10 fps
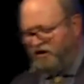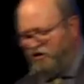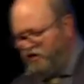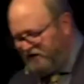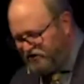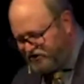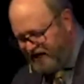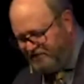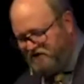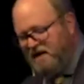doing the
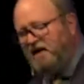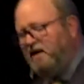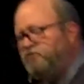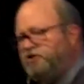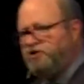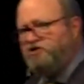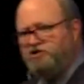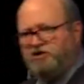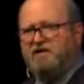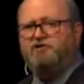same thing in the
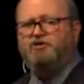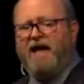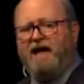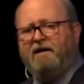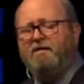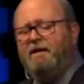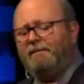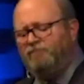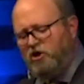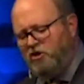church in China.
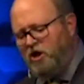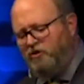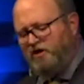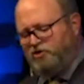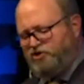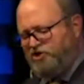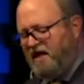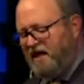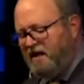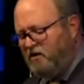Do you know that
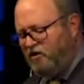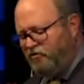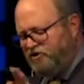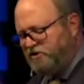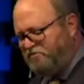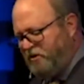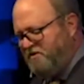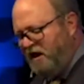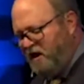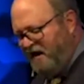Xi, who is the
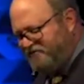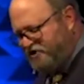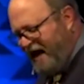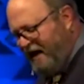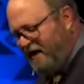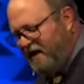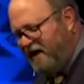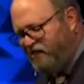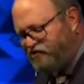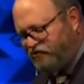premier of China,
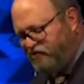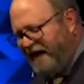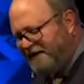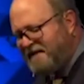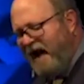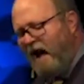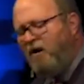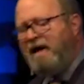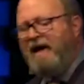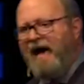is right now
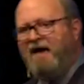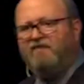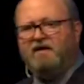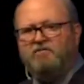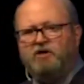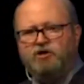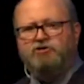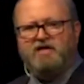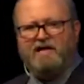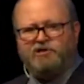having the New
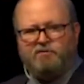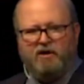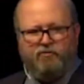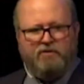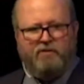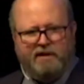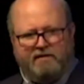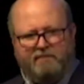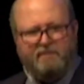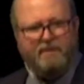Testament
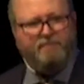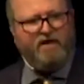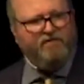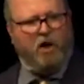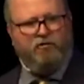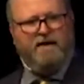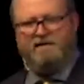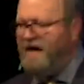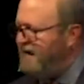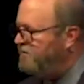rewritten? Have y'all read
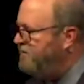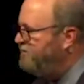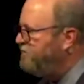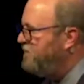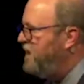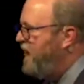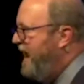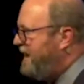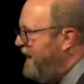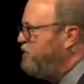that? I
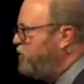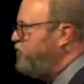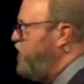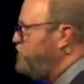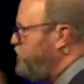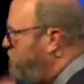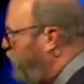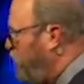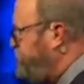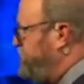came across a
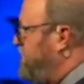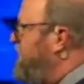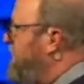portion